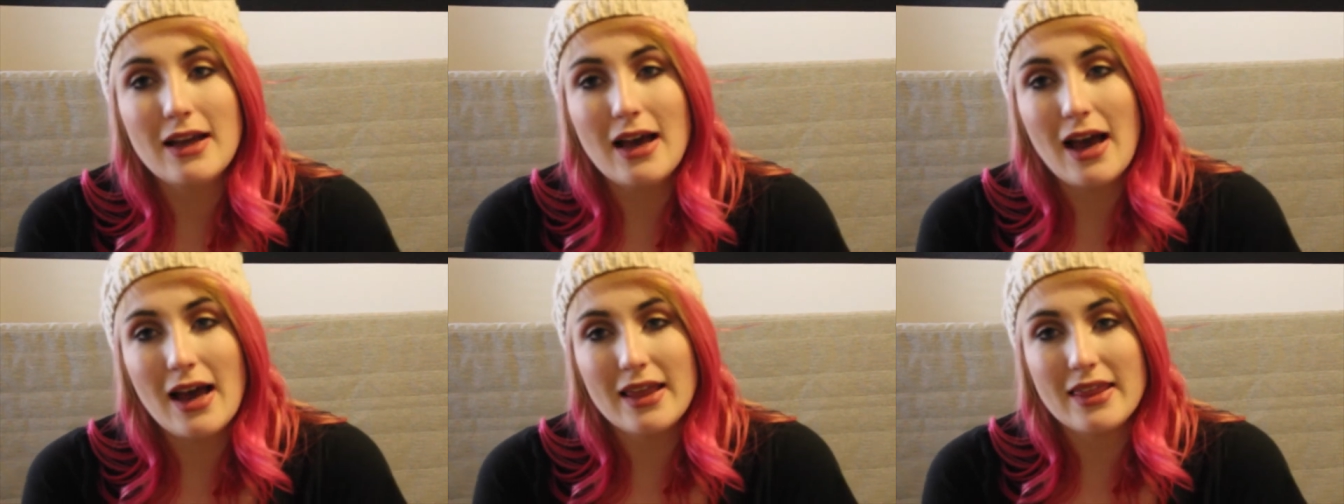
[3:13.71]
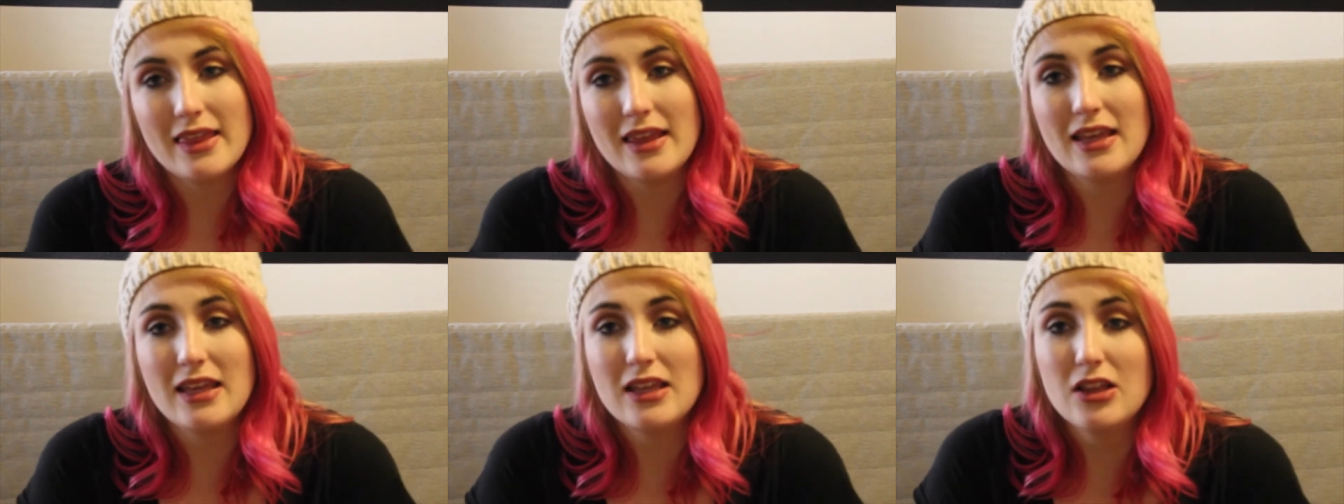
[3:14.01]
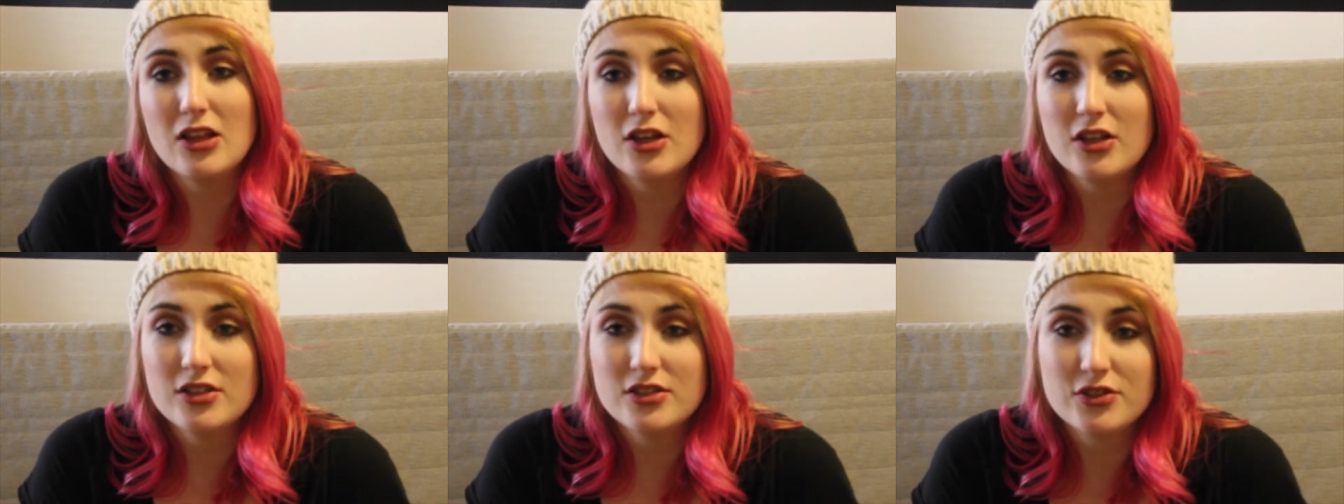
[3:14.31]
I think
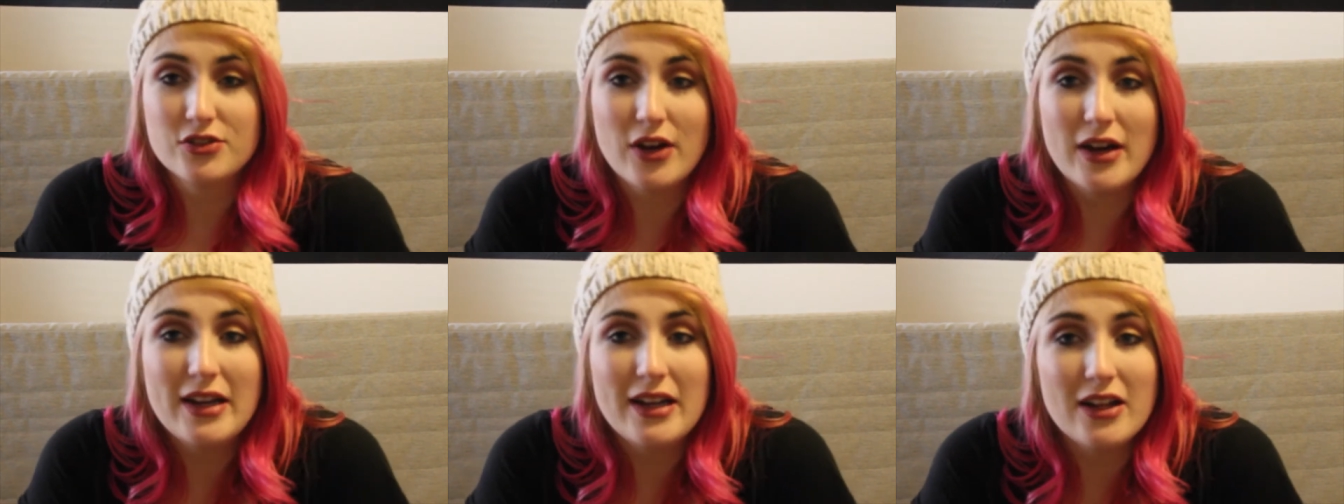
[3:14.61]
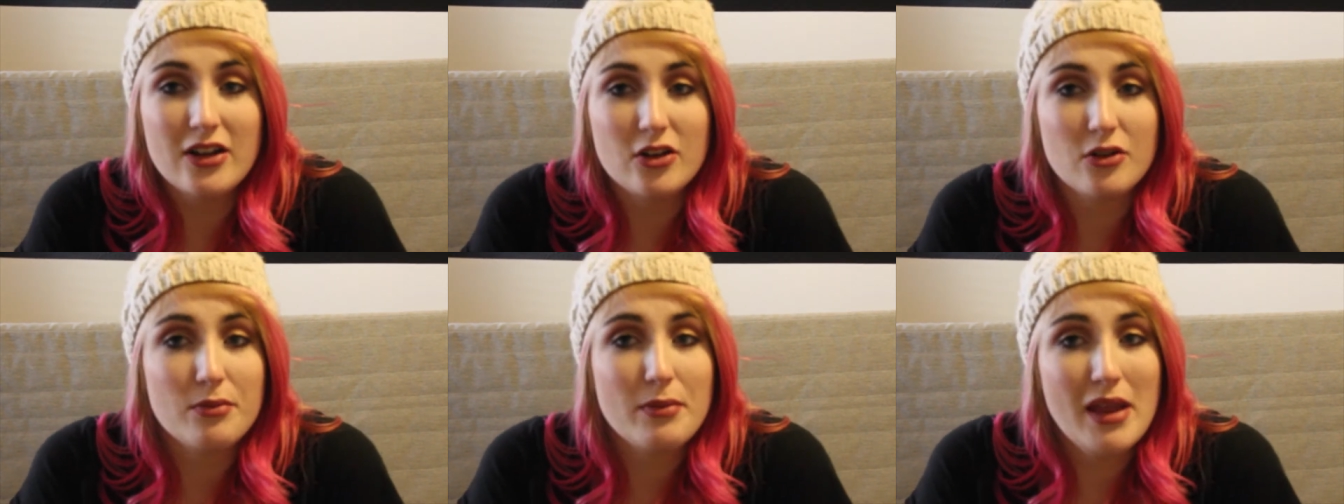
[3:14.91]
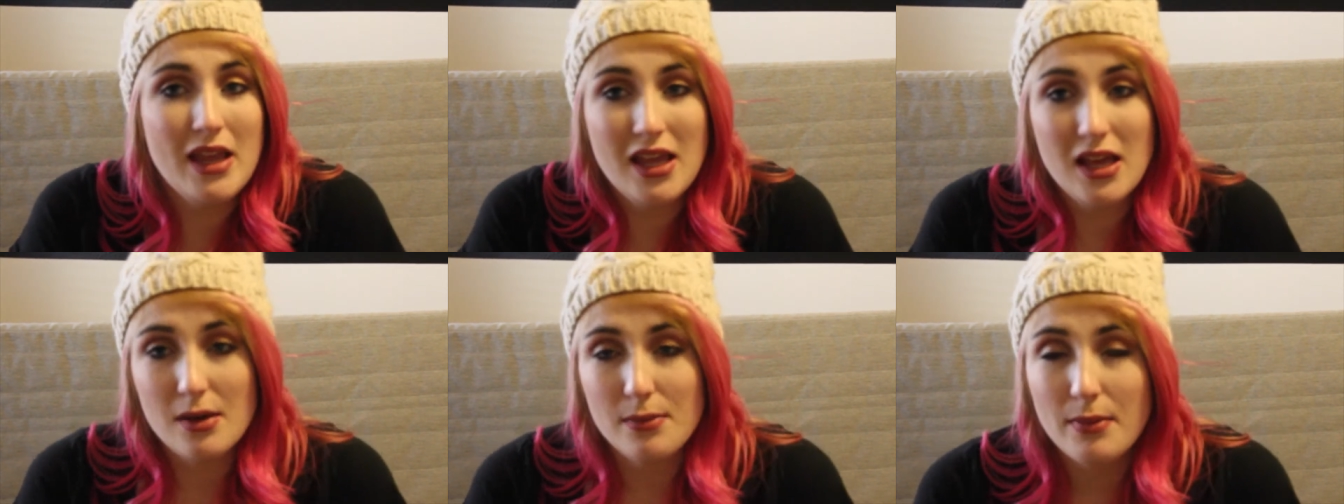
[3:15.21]
it looks great under
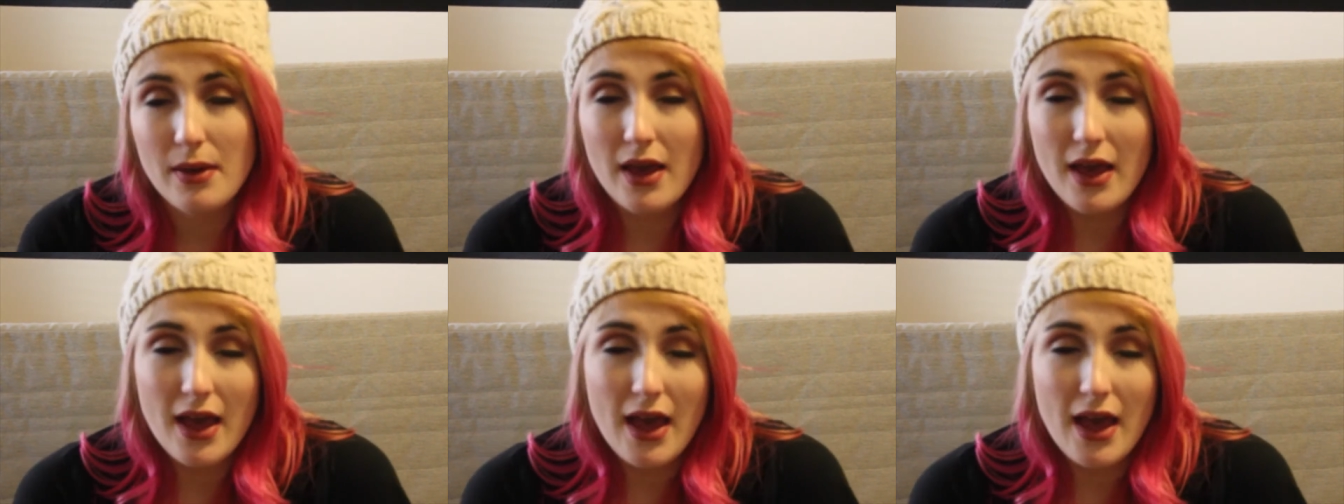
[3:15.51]
makeup,